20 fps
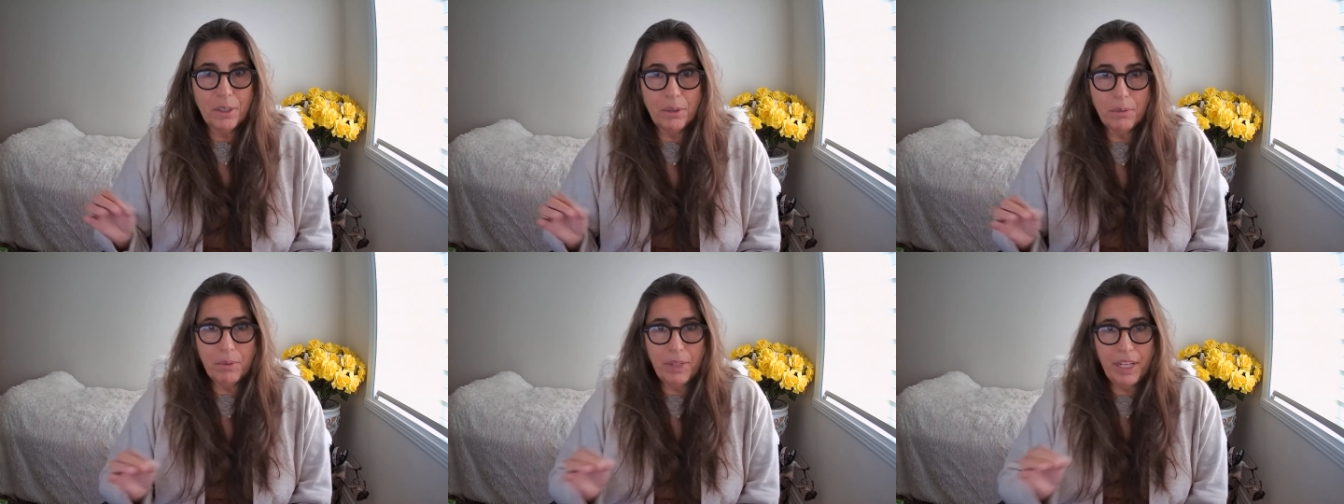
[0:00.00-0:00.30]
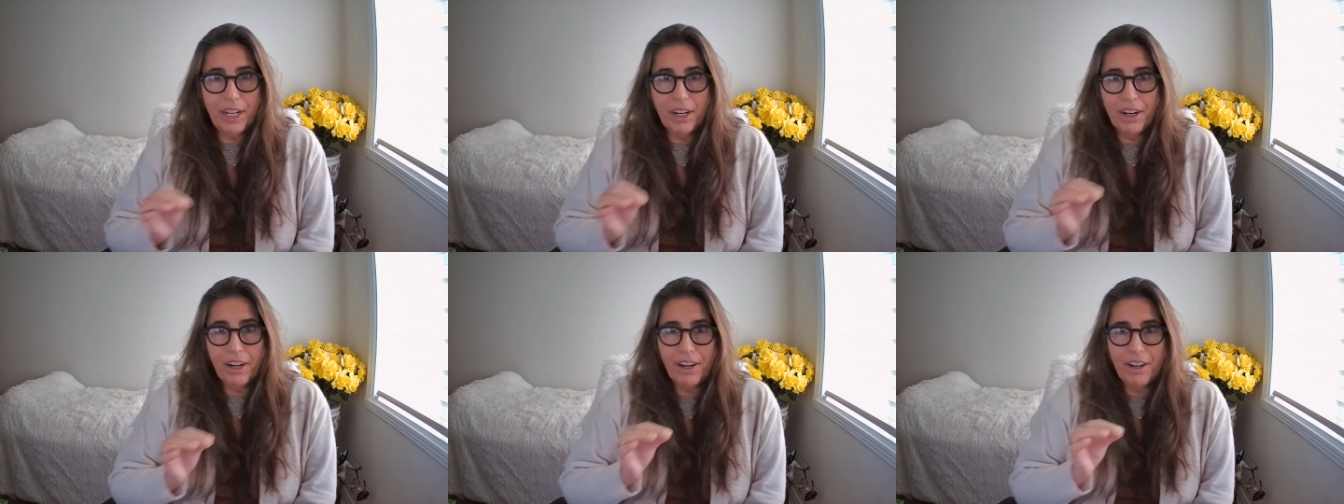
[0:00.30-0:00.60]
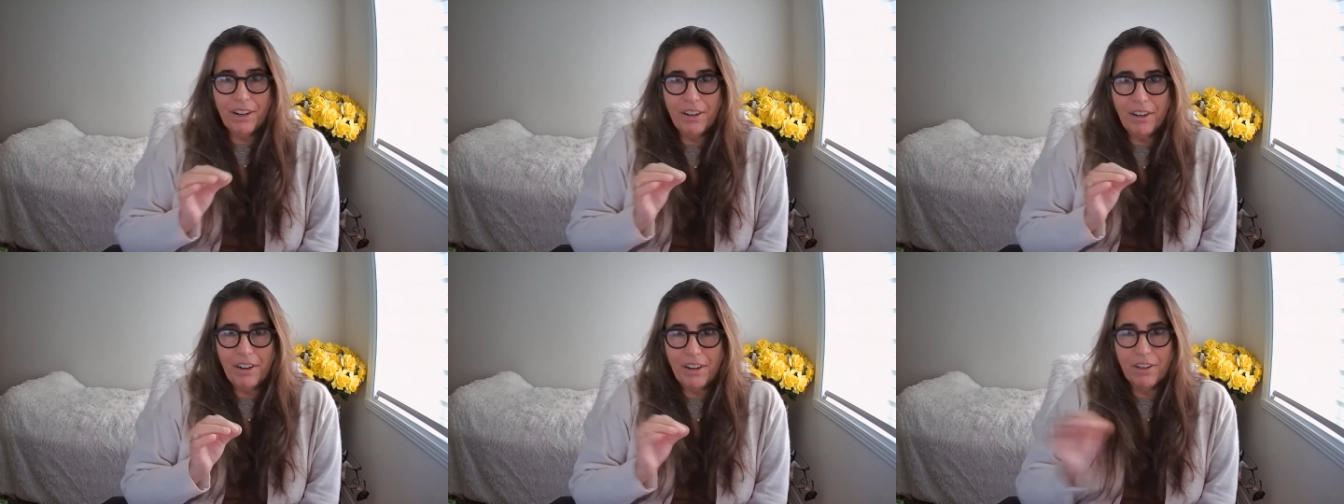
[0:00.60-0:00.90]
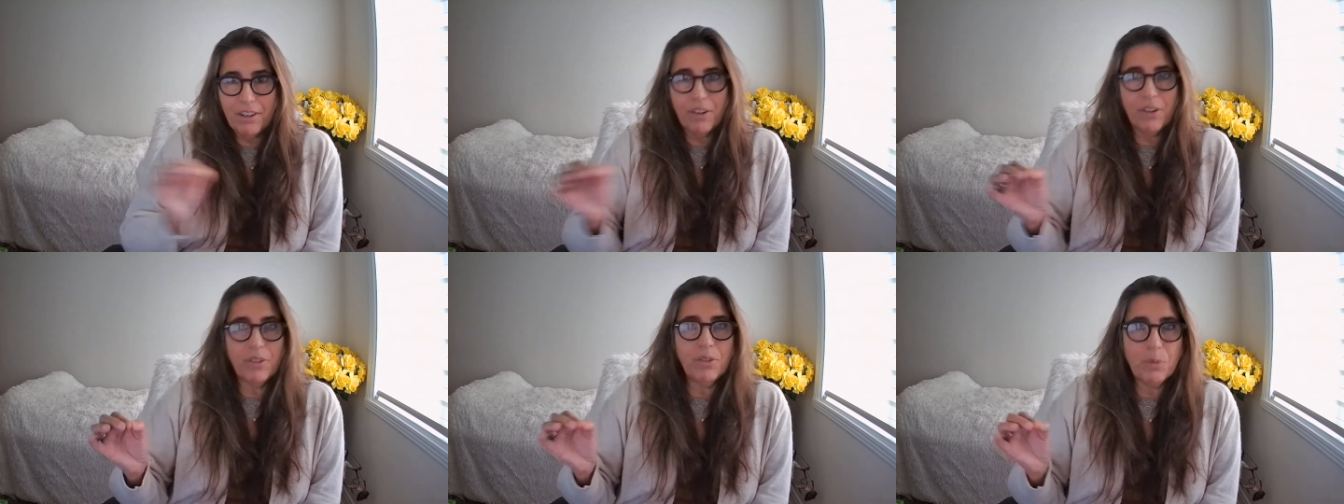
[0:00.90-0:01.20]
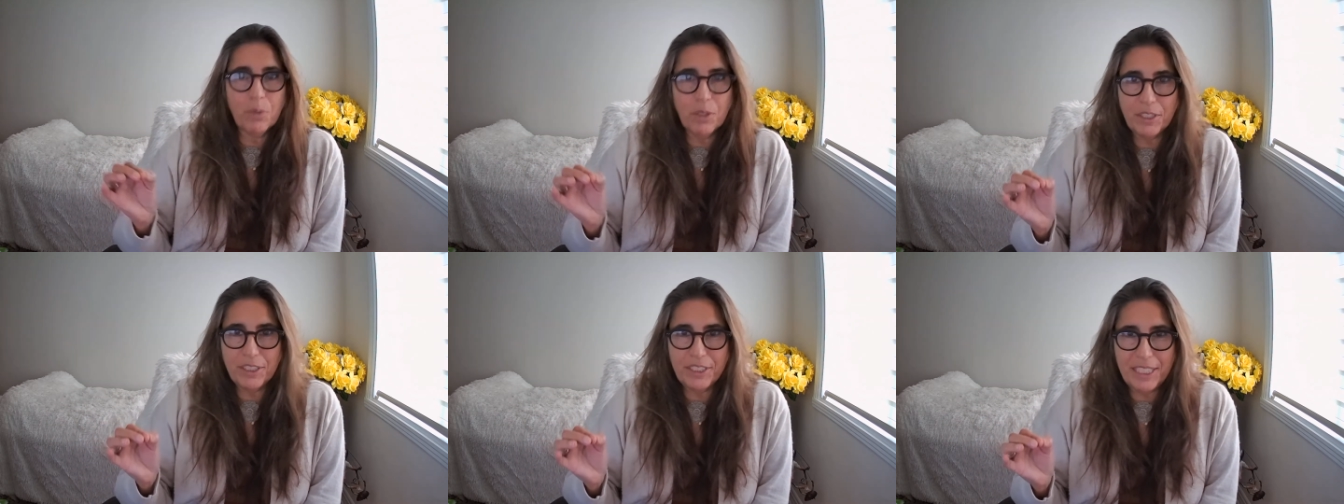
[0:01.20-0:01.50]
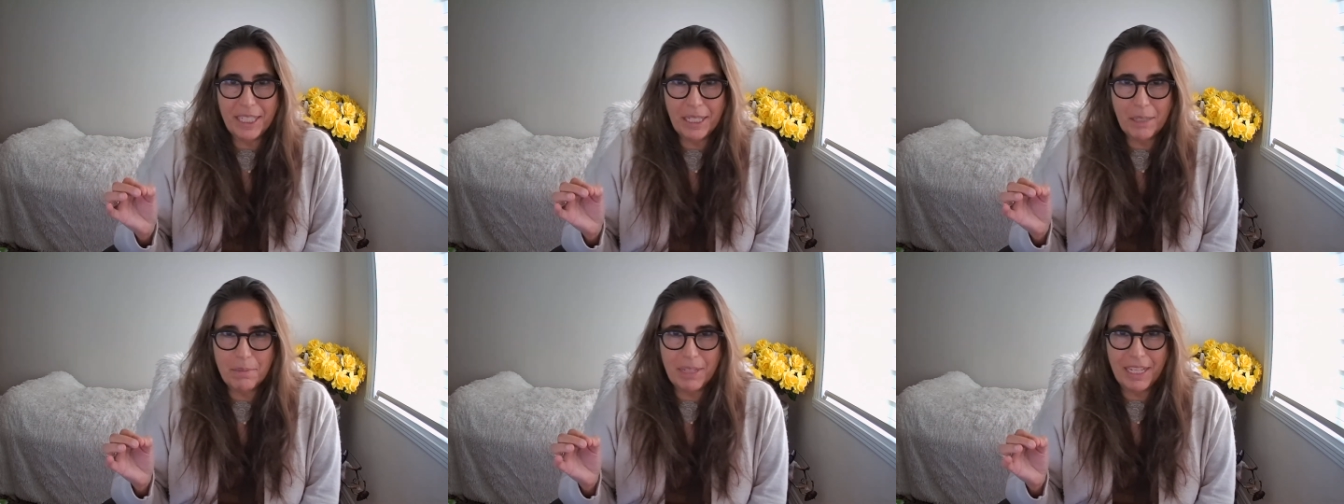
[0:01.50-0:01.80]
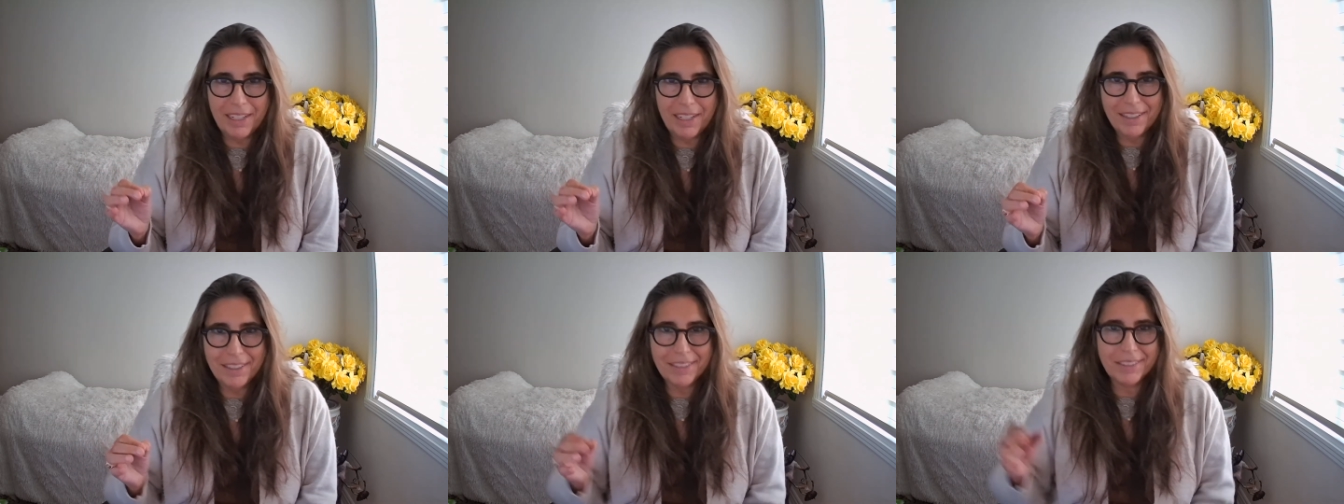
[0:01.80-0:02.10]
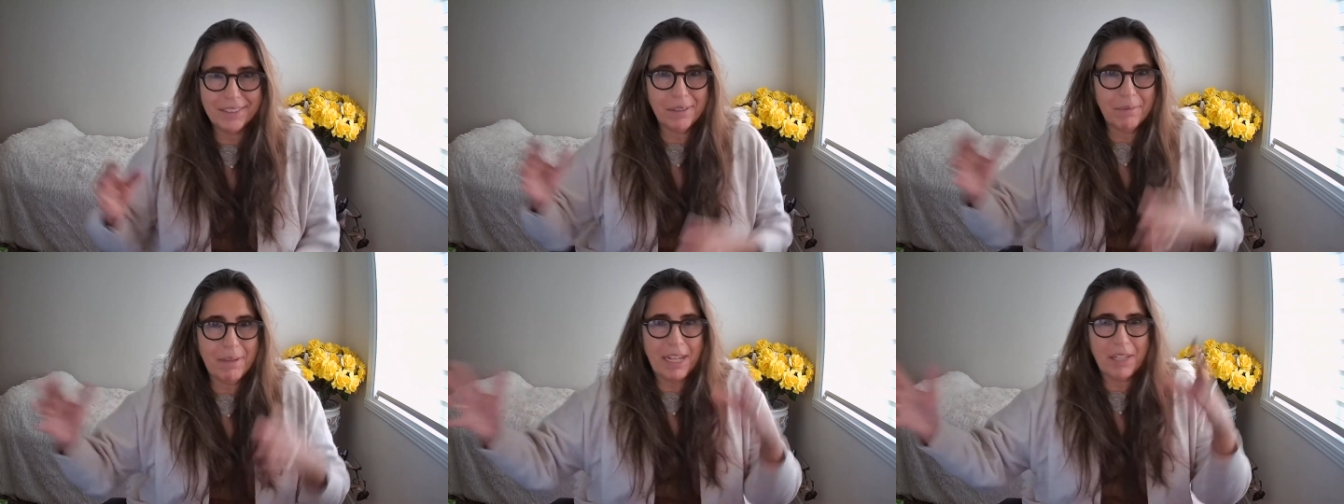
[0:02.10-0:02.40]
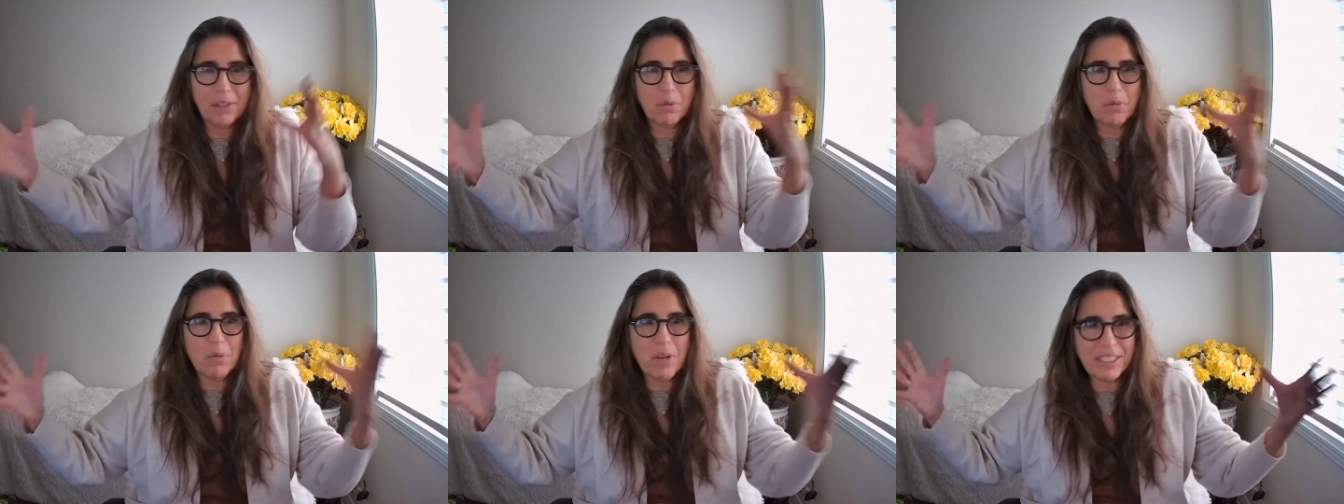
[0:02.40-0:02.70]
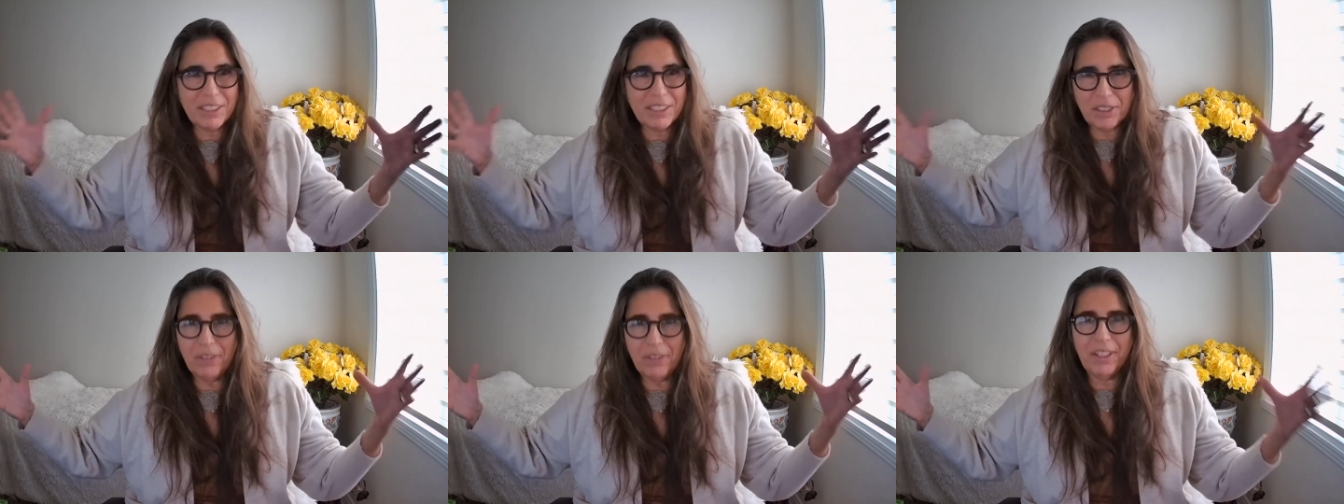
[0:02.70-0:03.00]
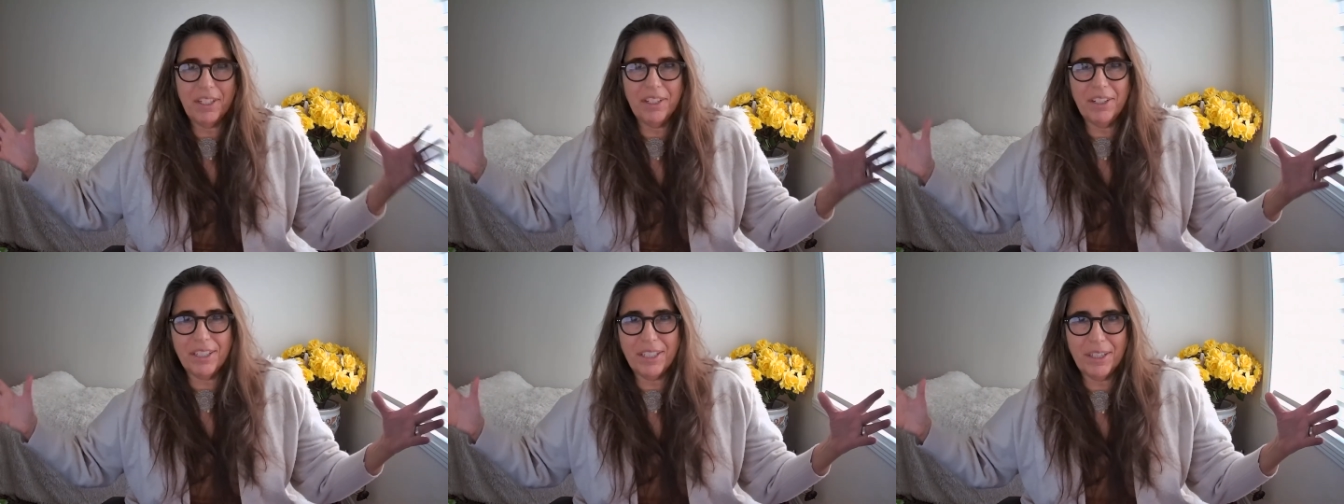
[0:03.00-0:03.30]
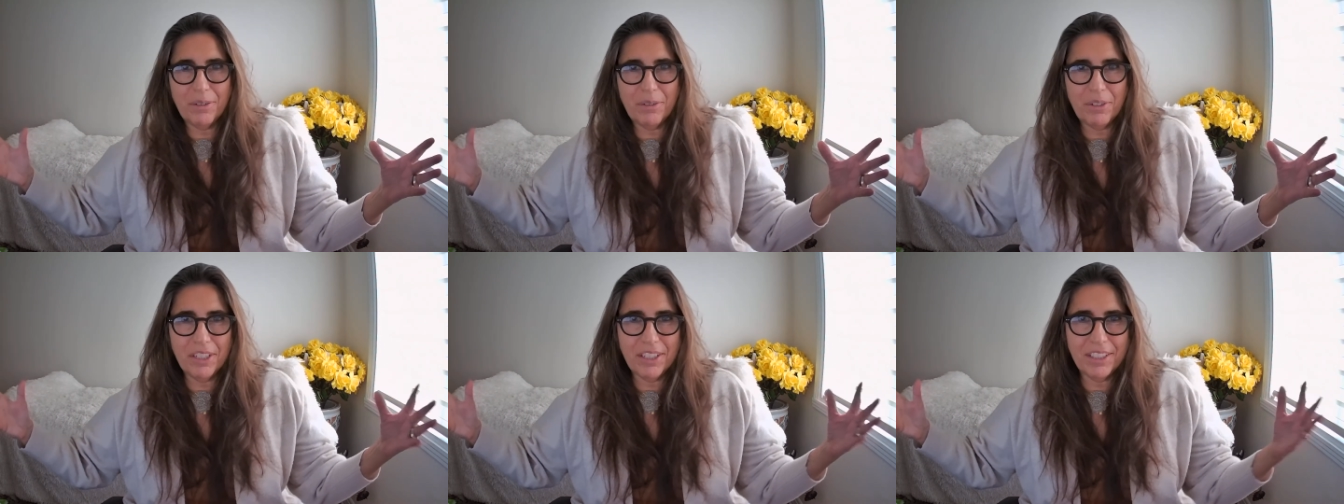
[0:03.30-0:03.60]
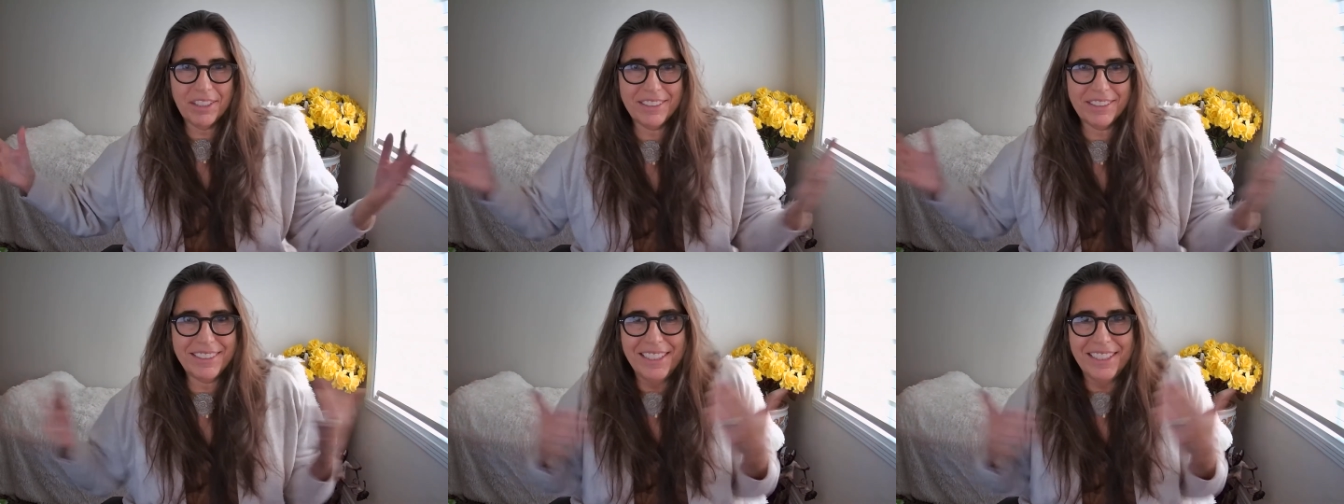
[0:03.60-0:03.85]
we are our own worst enemy, because no matter what's going on in the world,